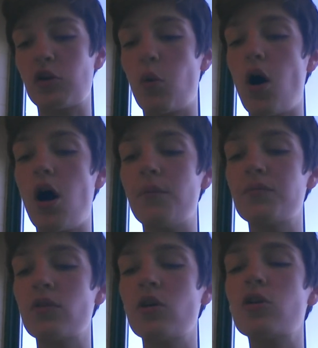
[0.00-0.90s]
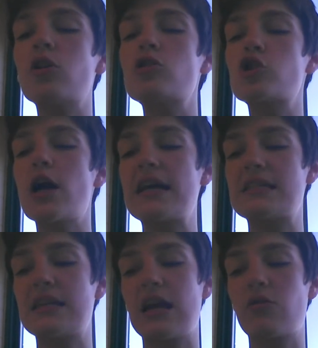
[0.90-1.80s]
on the wall. Close your eyes,
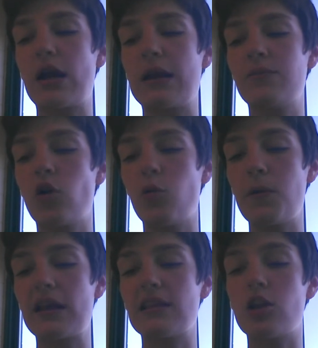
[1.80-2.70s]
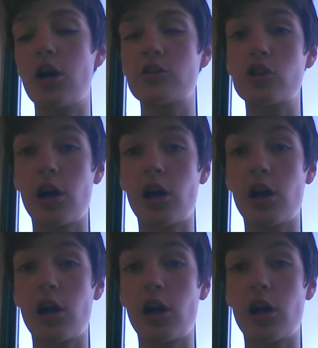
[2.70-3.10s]
said Henry, opening the large